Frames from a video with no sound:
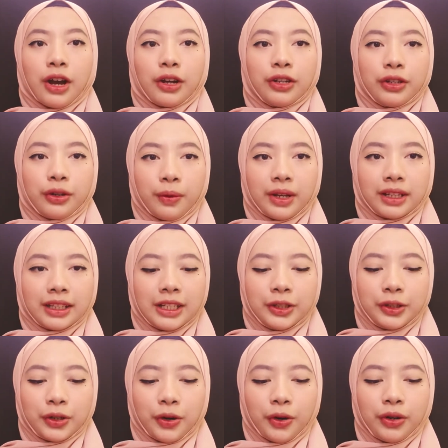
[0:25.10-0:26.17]
You will
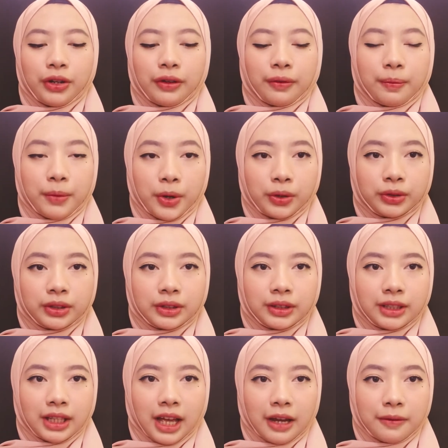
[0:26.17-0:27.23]
enjoy the most
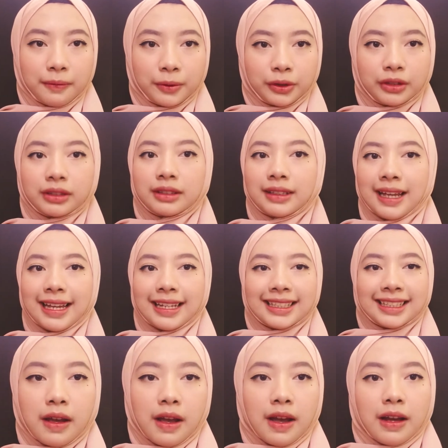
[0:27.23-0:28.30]
delightful
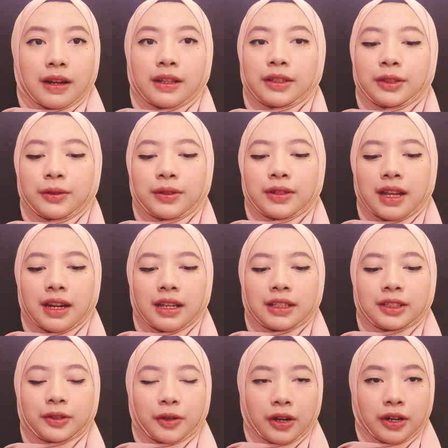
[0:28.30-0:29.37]
taste. The
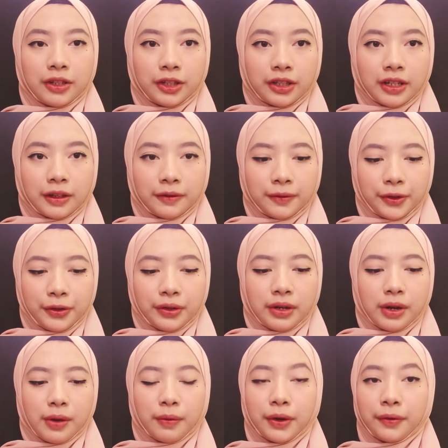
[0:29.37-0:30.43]
Sundanese traditional food
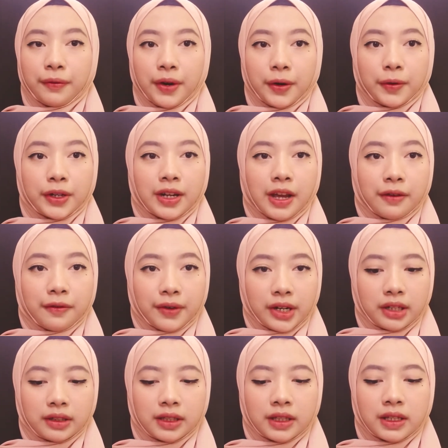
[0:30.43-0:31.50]
were very
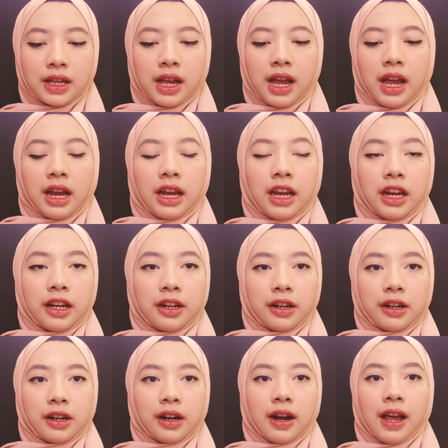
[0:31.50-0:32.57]
diverse,
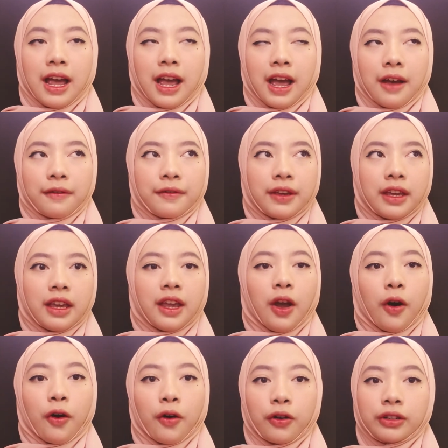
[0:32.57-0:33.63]
either
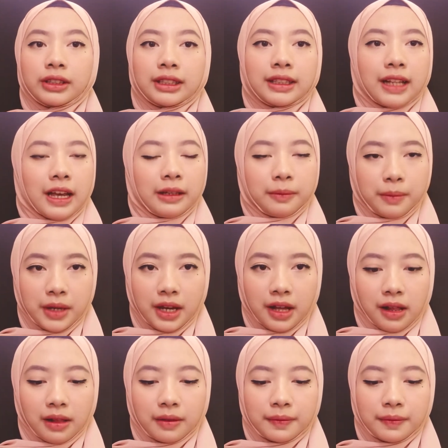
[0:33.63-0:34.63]
heavy or light meal.